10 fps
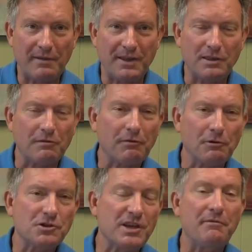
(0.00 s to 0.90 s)
I think the
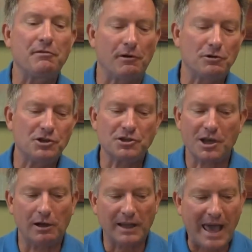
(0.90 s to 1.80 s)
first seven verses,
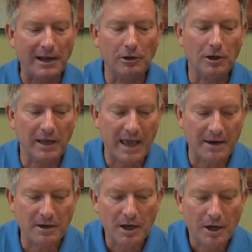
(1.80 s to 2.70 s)
called How to Look
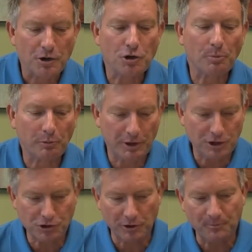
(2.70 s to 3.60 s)
at Your
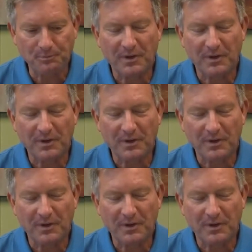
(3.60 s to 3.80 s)
Preacher.